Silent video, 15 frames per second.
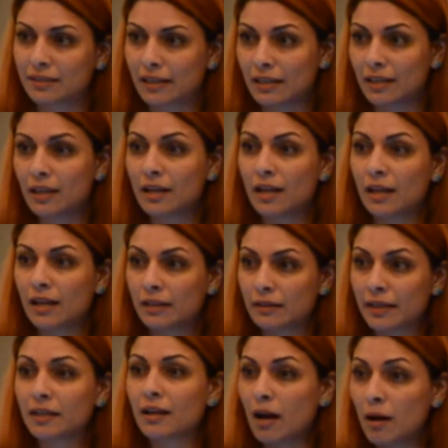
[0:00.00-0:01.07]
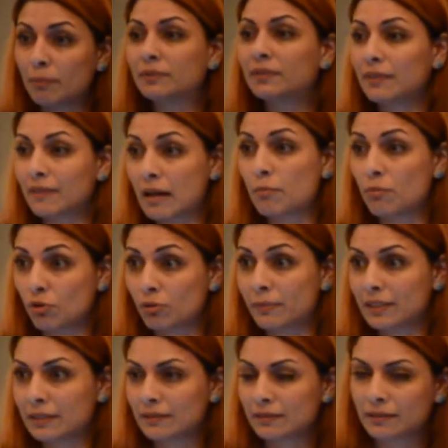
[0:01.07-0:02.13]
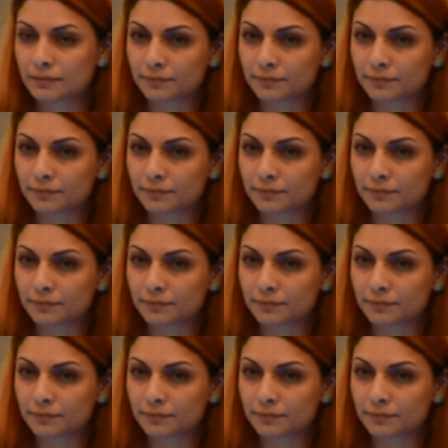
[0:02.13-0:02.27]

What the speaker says: that led up to that moment,